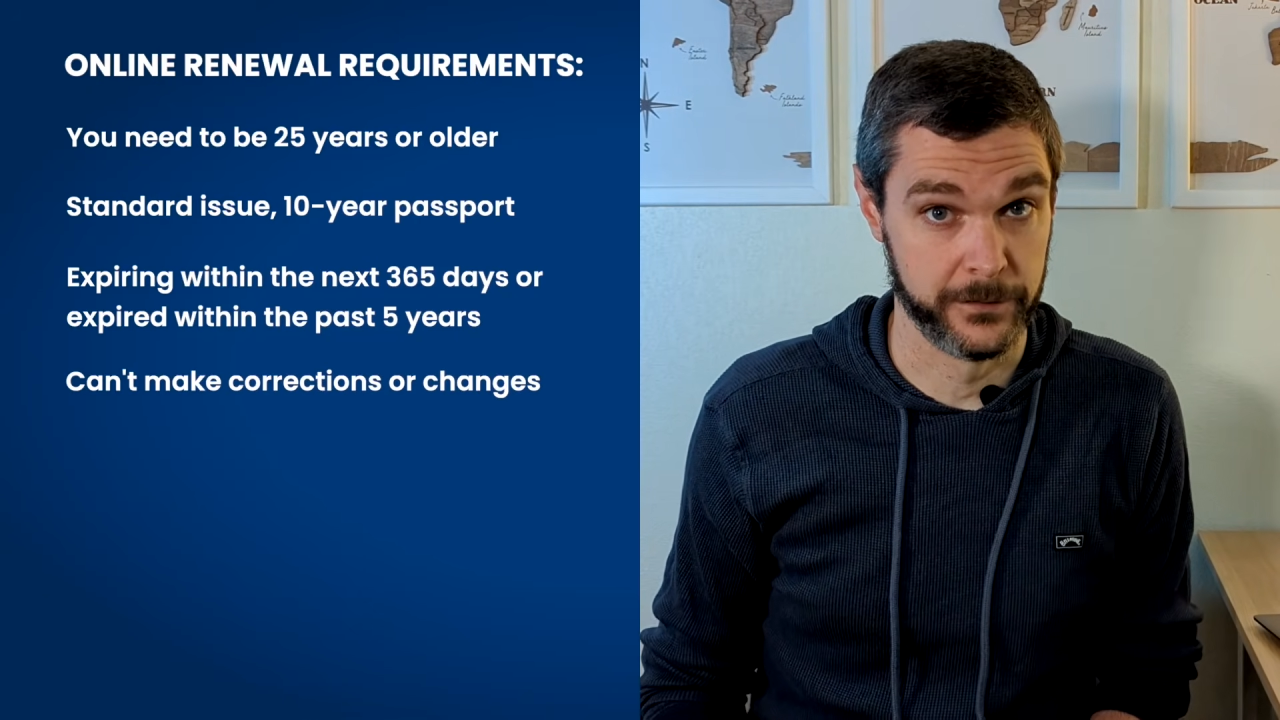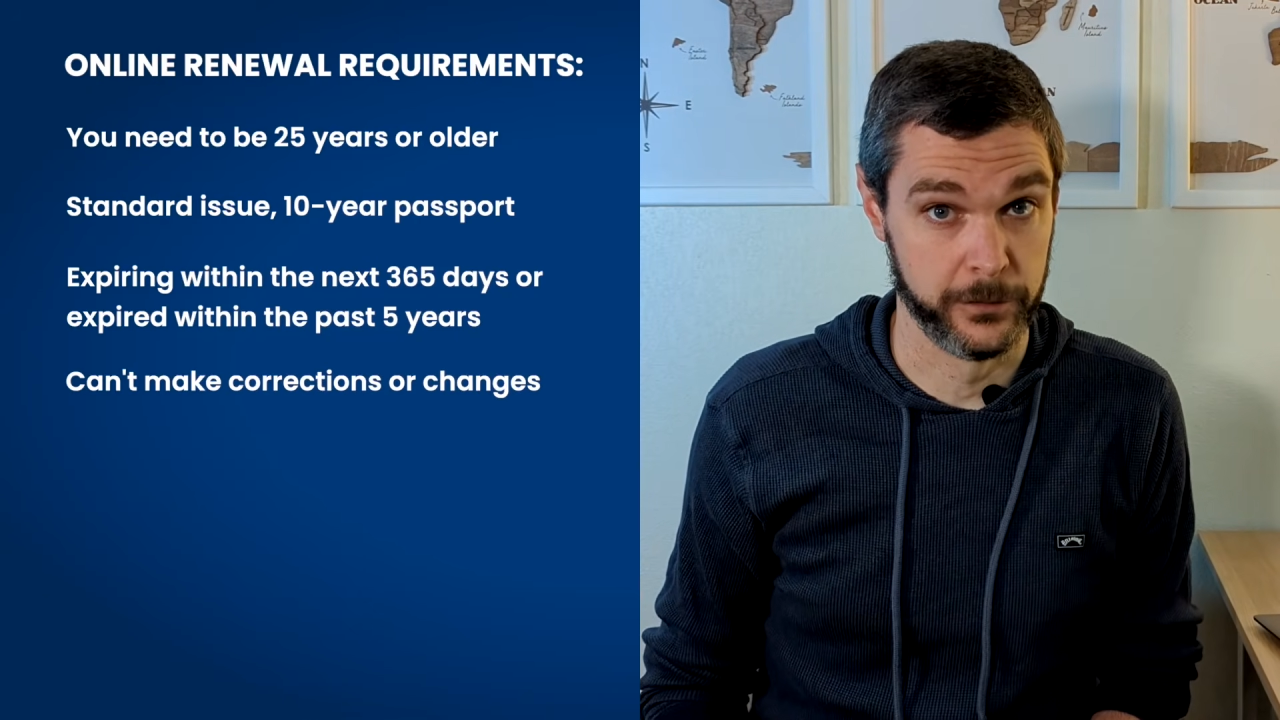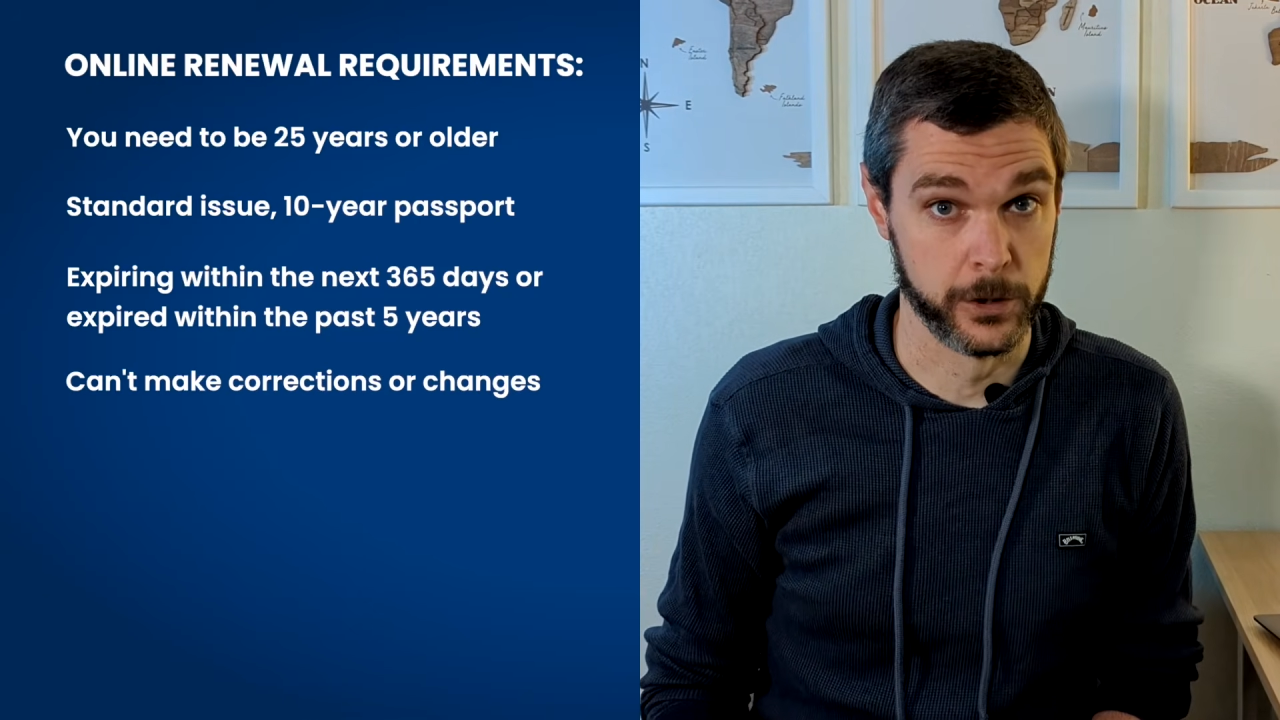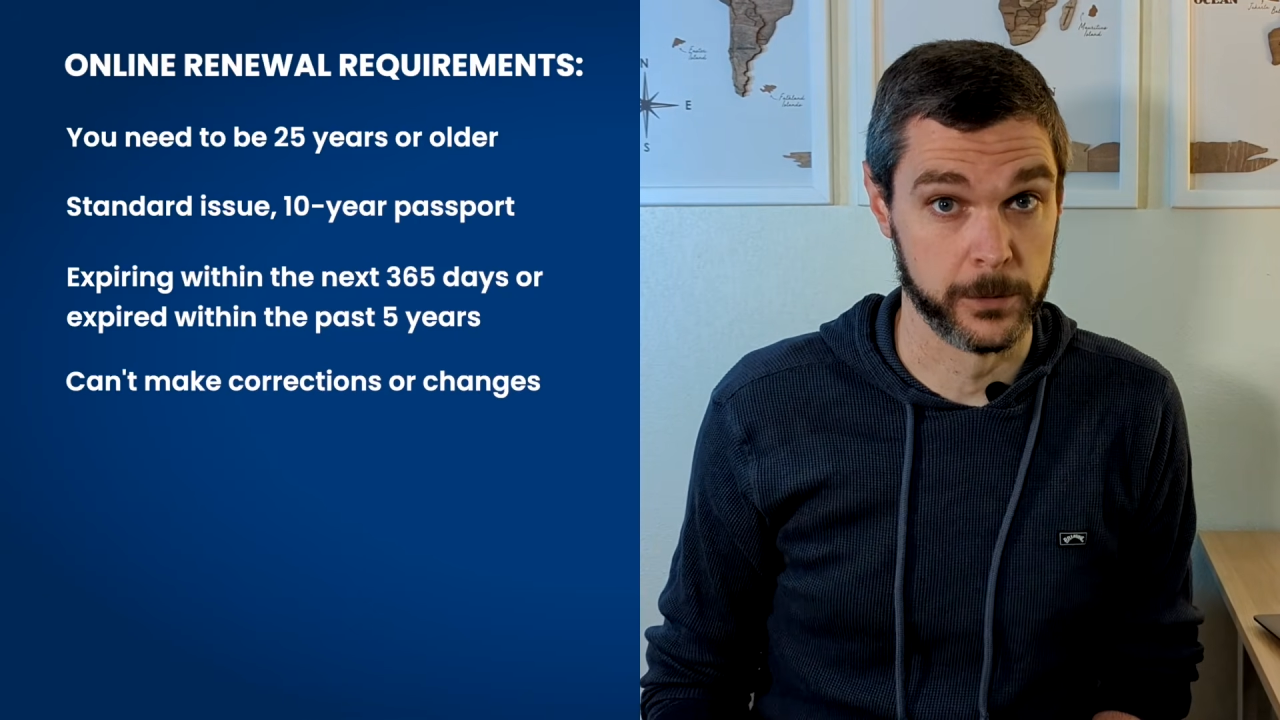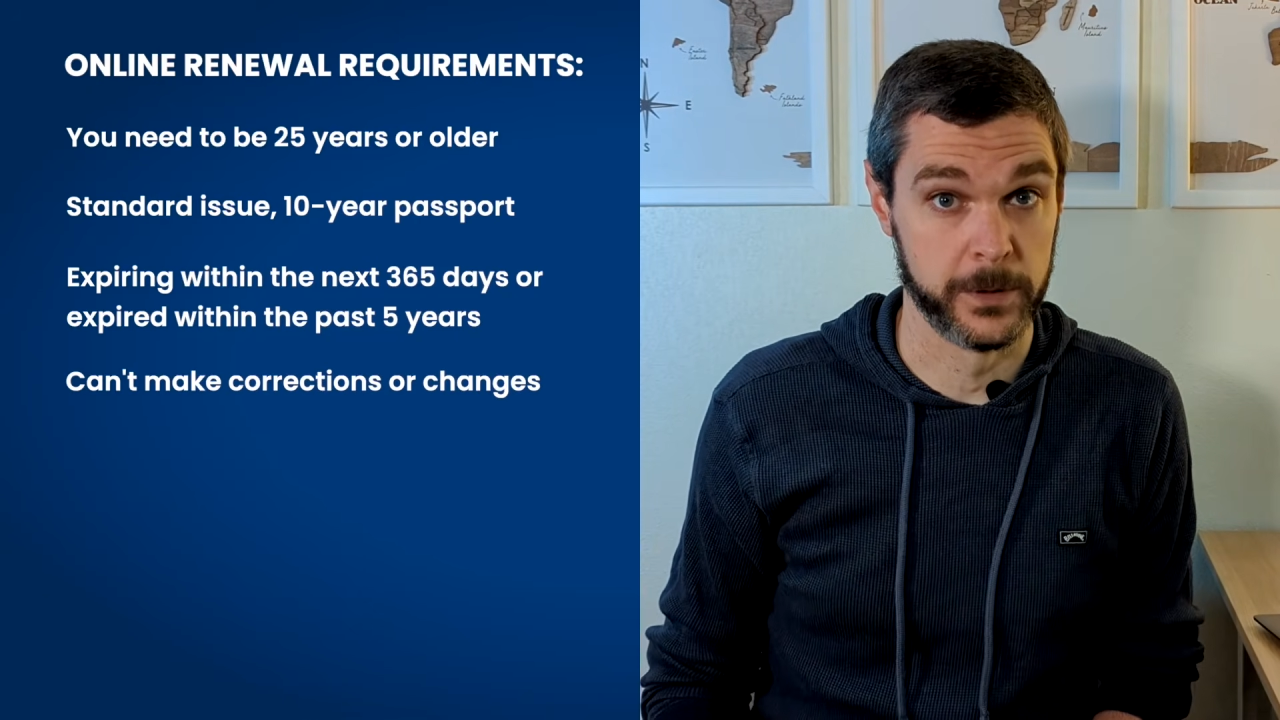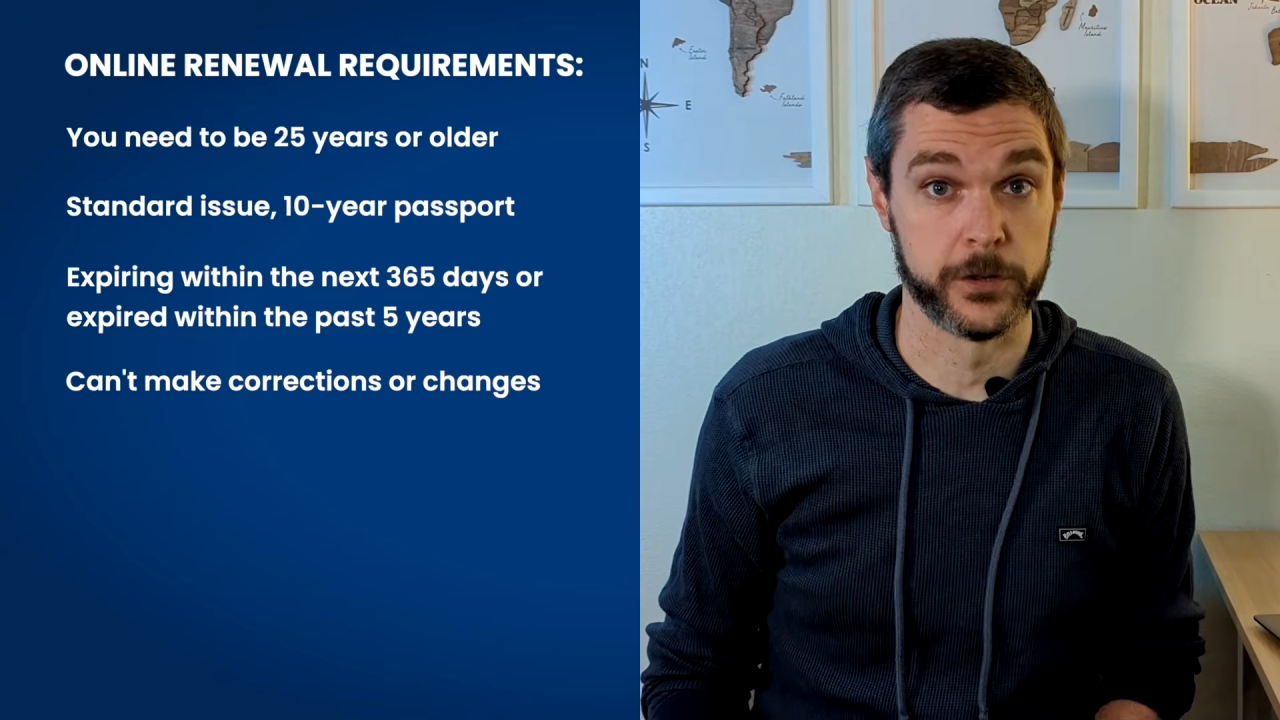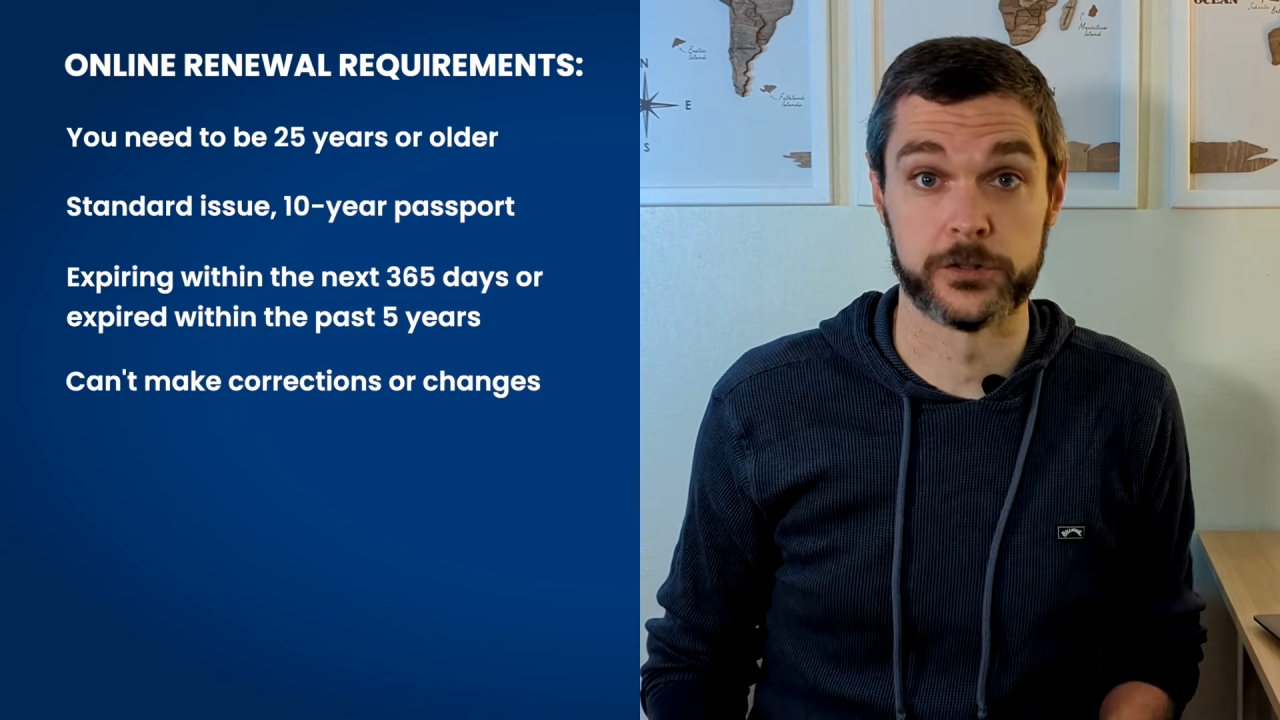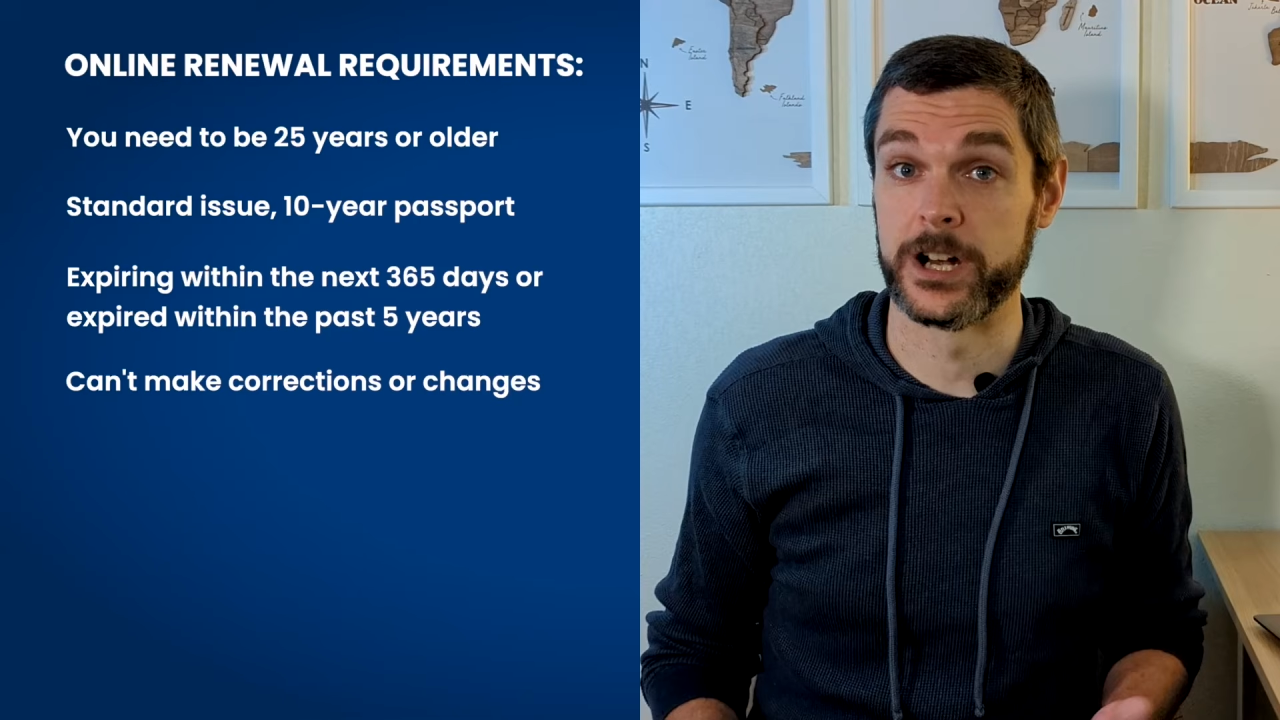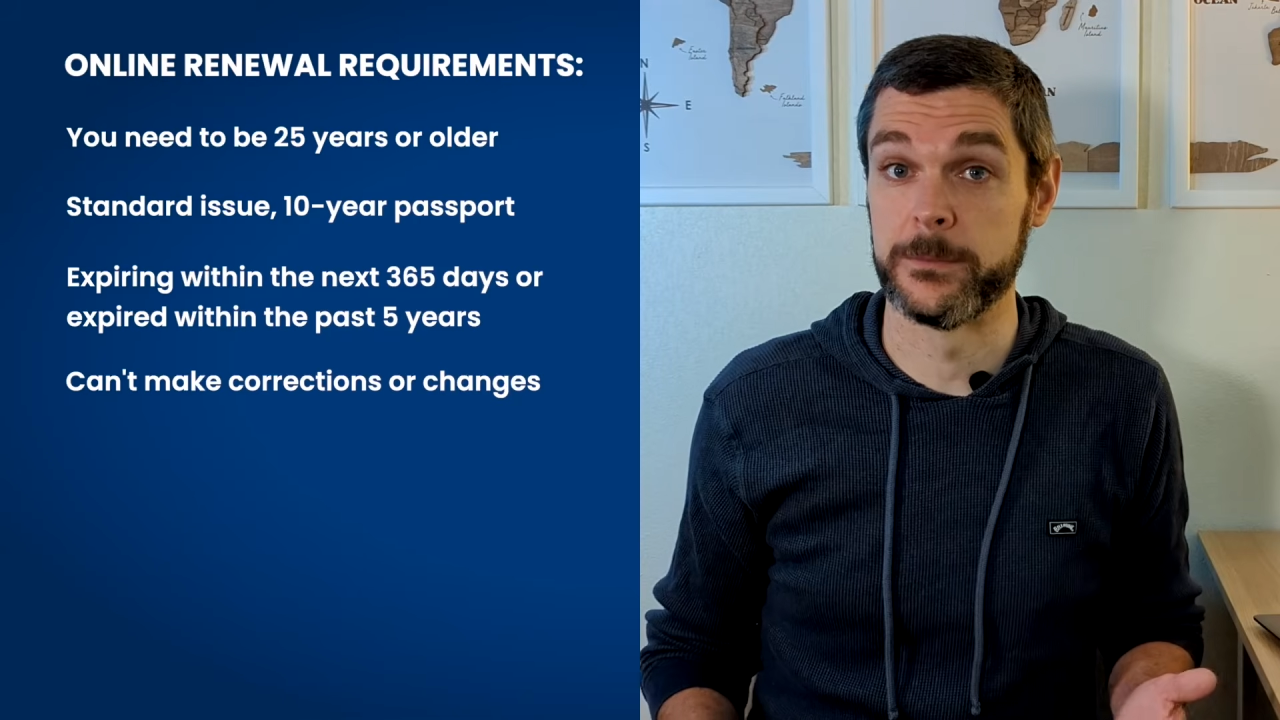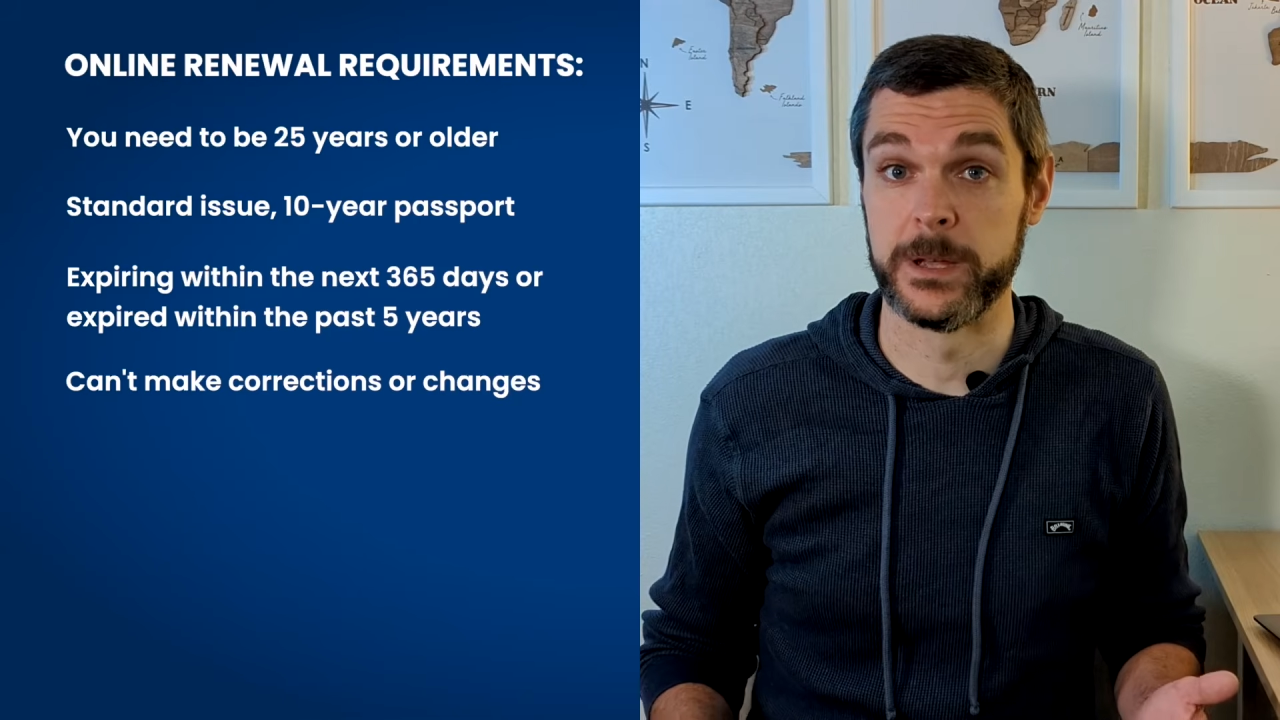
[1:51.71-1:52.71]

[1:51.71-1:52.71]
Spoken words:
form if you're trying to